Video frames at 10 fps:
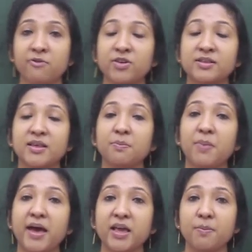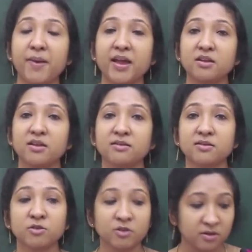fixing pipe and
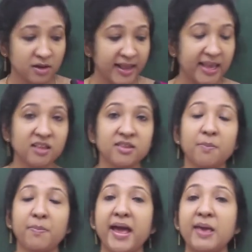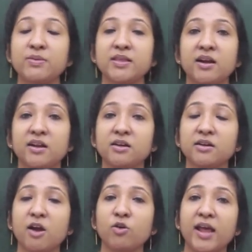this, laying the pipes
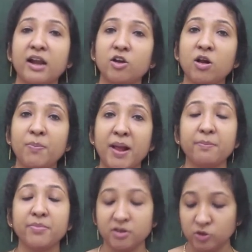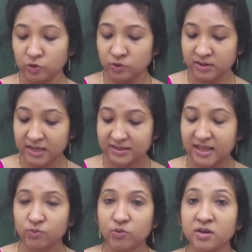underground and all. Plumber does
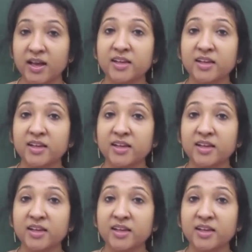that work.